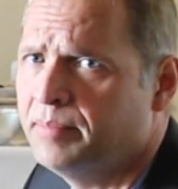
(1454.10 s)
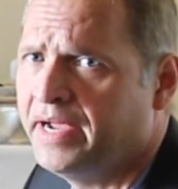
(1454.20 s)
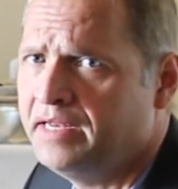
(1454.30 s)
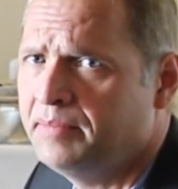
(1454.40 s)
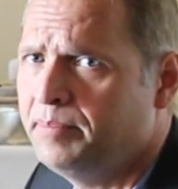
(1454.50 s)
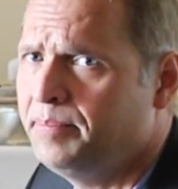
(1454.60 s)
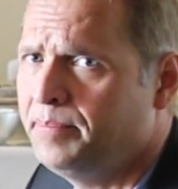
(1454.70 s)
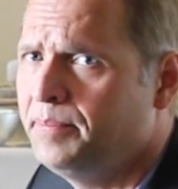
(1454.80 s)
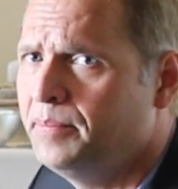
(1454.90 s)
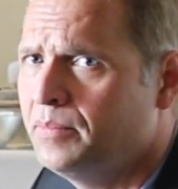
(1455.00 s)
might
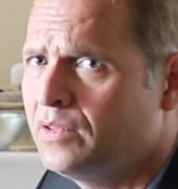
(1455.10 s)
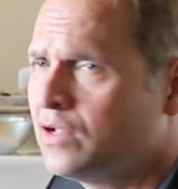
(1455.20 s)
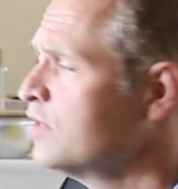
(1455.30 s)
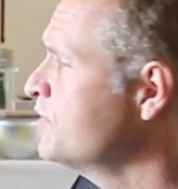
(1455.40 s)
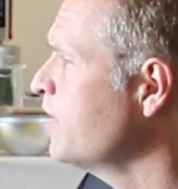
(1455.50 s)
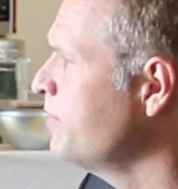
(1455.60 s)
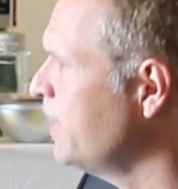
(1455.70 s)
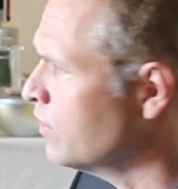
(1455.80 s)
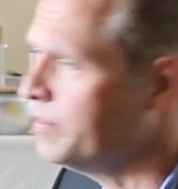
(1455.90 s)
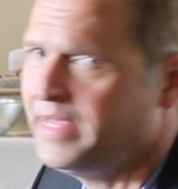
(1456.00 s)
learn
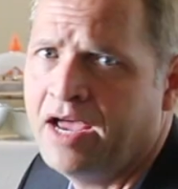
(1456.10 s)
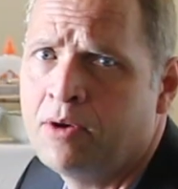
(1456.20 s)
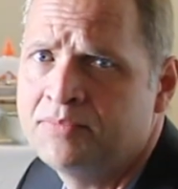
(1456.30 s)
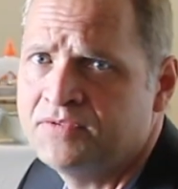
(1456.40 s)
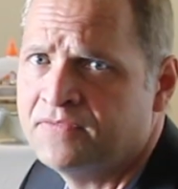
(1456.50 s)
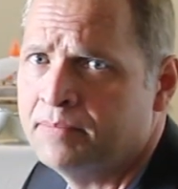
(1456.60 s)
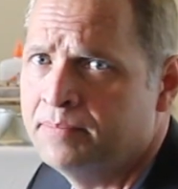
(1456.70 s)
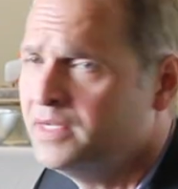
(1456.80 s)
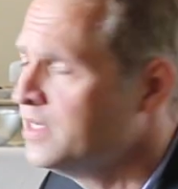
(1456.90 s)
something or be helped from